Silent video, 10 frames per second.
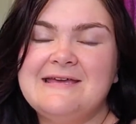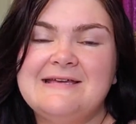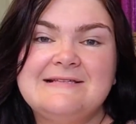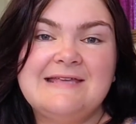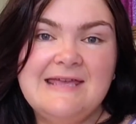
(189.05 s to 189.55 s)

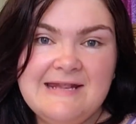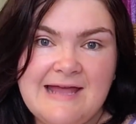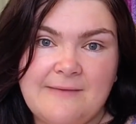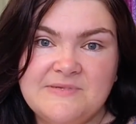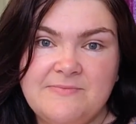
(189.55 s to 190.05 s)
is
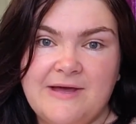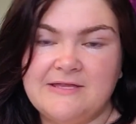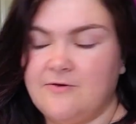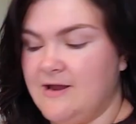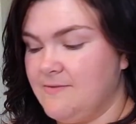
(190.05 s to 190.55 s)
Kidnapped
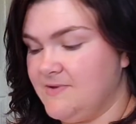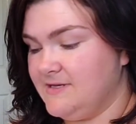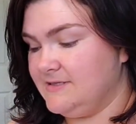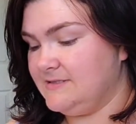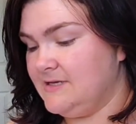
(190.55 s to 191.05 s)
by the
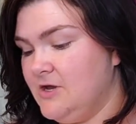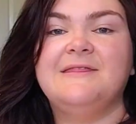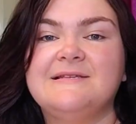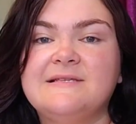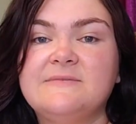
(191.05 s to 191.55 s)
Krampus,
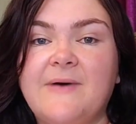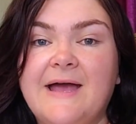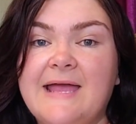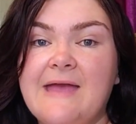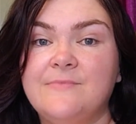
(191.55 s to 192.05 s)
and this is
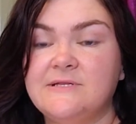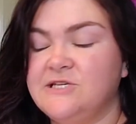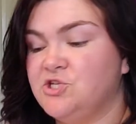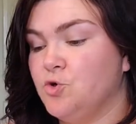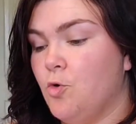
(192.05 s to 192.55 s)
by
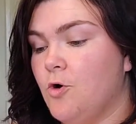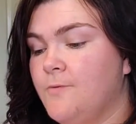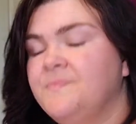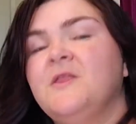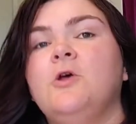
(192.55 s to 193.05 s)
Emily Shaw.